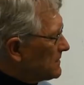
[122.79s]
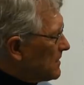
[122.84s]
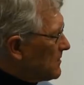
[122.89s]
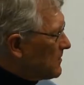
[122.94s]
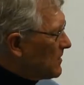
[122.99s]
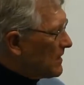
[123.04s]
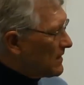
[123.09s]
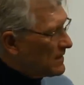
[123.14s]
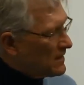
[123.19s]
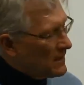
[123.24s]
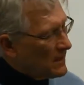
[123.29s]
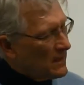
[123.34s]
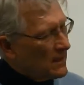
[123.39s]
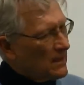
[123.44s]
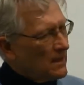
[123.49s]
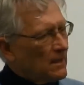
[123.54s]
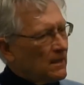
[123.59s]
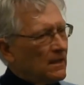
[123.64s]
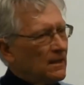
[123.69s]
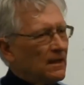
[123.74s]
and so on.
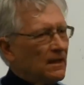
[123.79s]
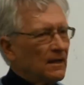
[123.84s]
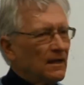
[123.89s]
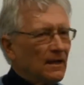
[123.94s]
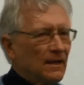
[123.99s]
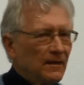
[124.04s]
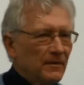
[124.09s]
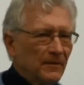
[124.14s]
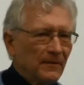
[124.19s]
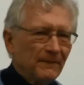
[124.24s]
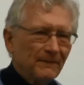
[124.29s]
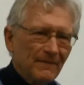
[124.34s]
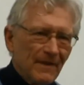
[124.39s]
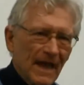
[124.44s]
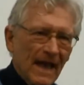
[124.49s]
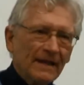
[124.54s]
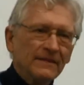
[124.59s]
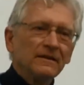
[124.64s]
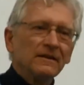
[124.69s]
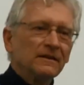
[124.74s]

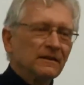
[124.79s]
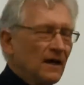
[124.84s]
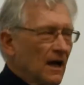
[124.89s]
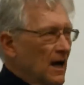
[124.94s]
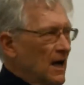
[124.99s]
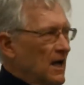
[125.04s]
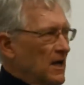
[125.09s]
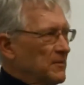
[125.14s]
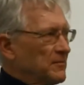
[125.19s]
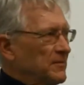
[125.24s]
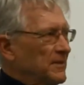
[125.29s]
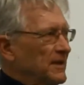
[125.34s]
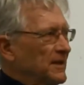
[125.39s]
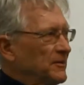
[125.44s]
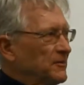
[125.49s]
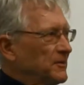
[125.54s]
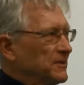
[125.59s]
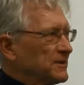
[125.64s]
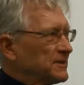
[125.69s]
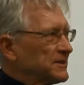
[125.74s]
At the time,
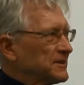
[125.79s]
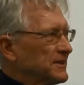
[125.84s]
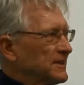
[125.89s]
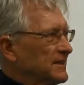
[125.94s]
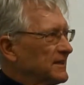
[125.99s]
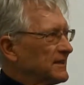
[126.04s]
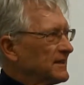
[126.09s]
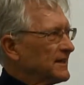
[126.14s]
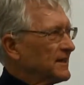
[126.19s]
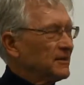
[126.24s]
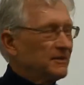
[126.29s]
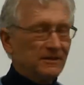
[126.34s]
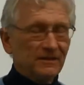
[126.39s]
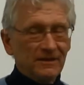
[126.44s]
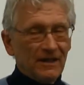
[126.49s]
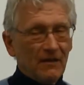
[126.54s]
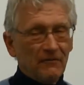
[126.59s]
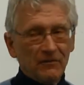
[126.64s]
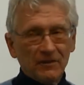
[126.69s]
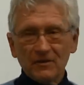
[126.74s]
it
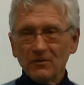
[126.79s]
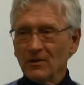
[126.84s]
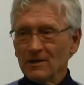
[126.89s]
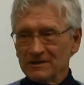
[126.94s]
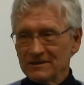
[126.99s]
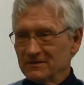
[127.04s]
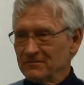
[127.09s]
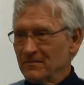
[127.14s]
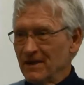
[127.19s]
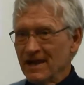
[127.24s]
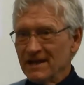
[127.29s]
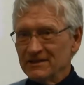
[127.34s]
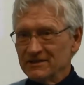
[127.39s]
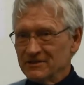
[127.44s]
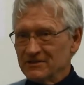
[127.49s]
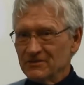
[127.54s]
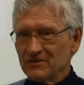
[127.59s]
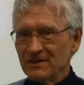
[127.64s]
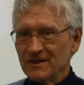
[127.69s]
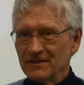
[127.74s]
definitely wasn't
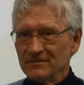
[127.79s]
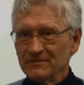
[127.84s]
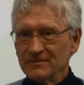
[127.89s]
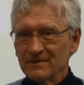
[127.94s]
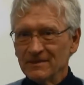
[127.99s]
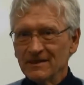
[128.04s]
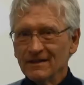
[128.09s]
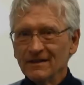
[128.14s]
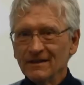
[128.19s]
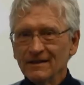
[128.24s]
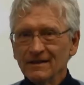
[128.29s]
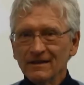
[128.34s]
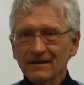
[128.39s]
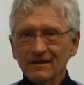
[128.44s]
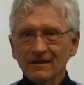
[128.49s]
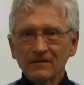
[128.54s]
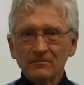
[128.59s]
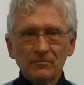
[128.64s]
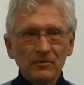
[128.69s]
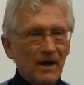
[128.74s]
mainstream,
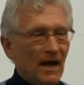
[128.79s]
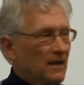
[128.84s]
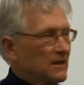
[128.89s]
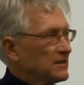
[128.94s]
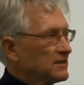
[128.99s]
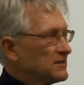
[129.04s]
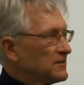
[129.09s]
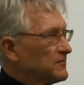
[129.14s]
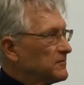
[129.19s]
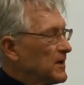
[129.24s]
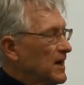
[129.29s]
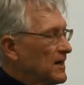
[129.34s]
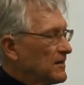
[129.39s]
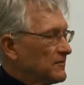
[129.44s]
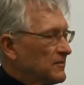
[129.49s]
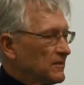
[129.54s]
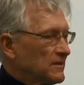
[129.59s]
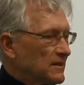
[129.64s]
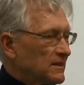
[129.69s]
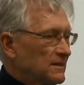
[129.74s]
practice of
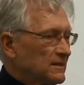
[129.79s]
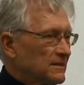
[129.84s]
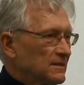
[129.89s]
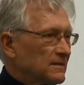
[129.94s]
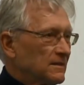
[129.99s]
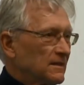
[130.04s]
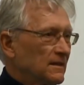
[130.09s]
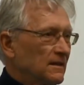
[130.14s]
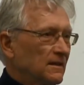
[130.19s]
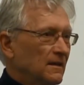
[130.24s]
mindfulness.